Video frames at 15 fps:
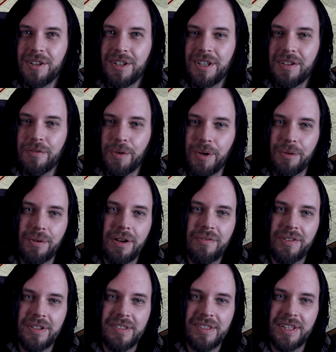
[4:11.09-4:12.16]
even when you
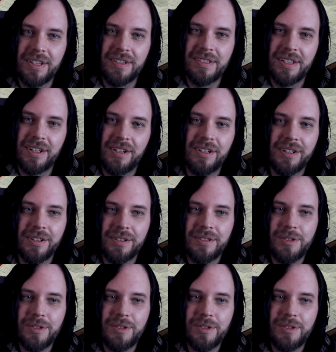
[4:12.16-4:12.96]
reference things that aren't